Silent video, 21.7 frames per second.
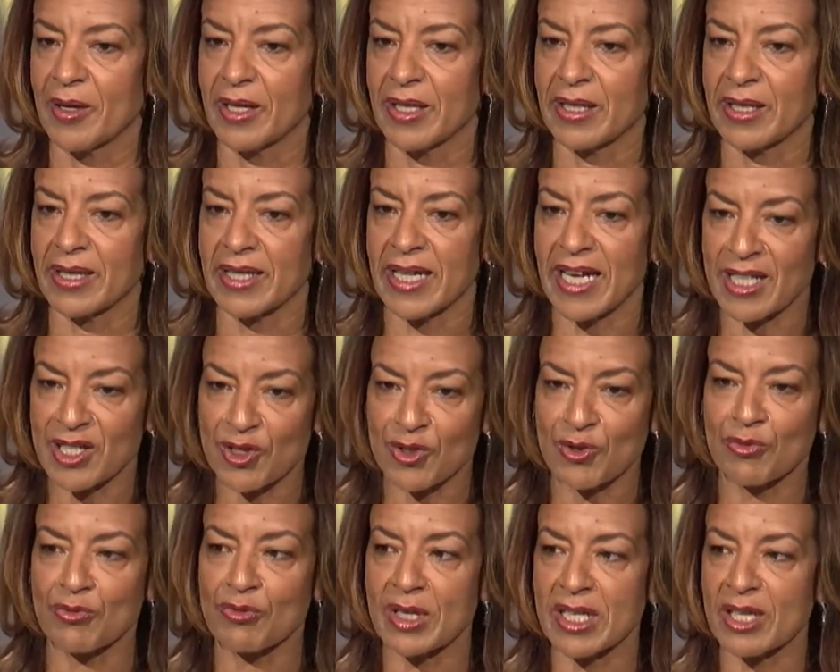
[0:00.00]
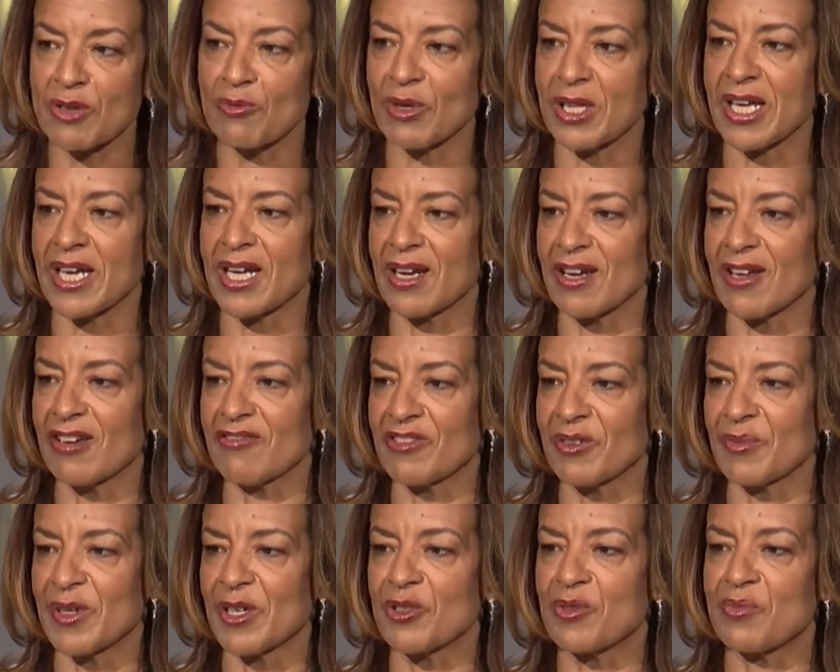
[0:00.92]
That's really what I love
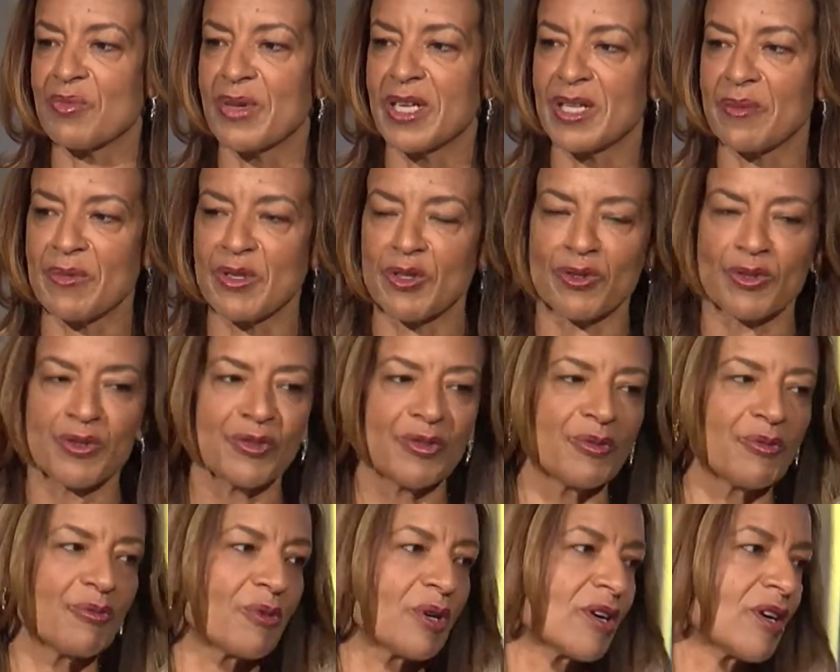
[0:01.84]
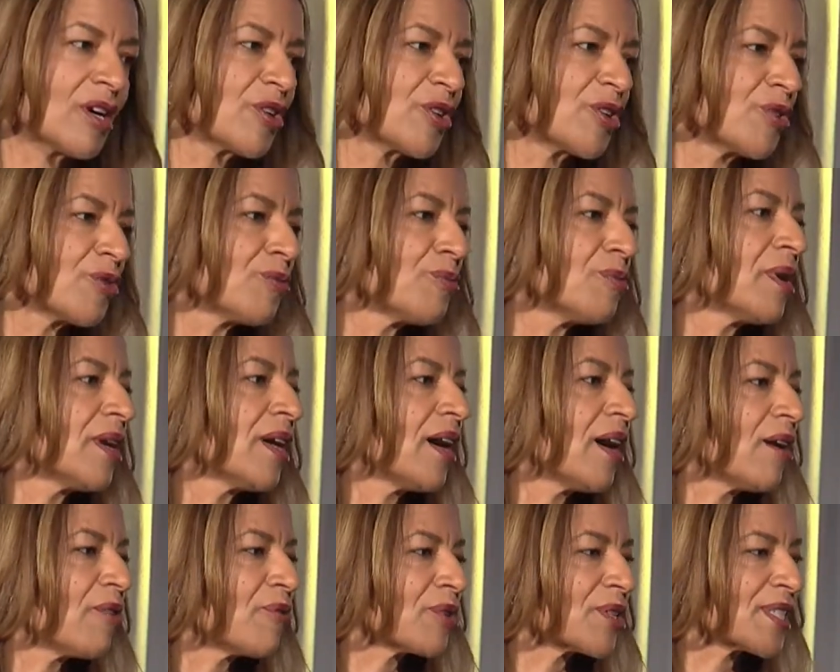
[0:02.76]
about MedImmune. Where are you?
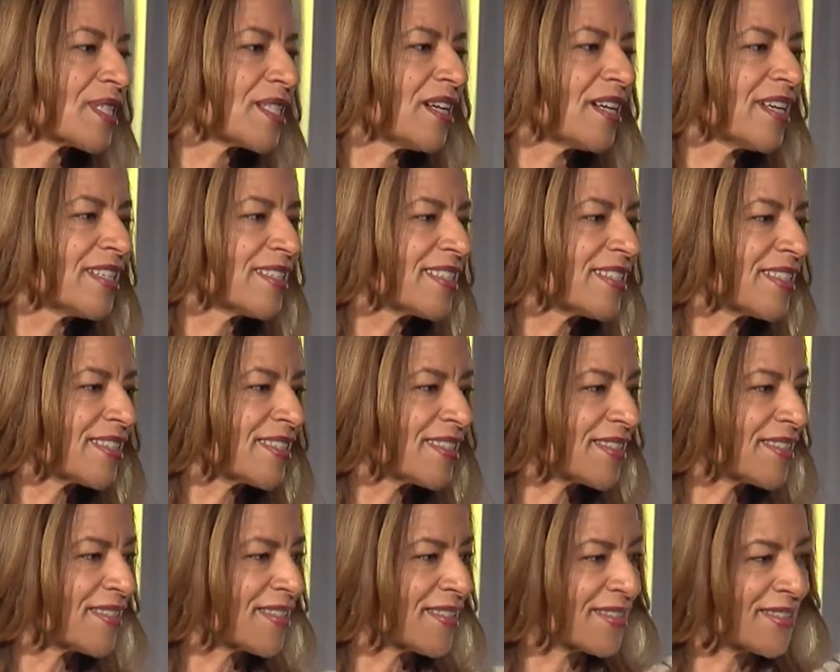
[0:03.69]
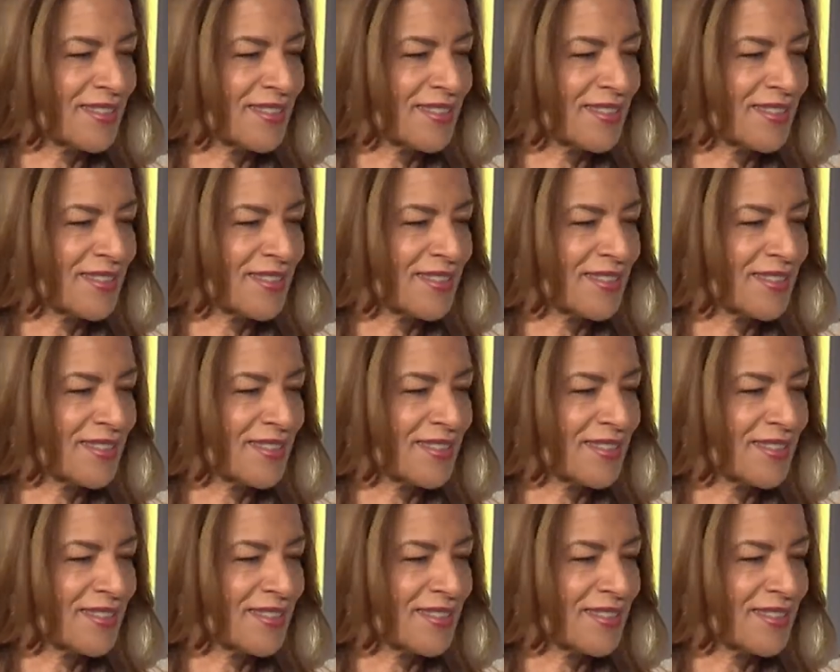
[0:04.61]
Our scientists.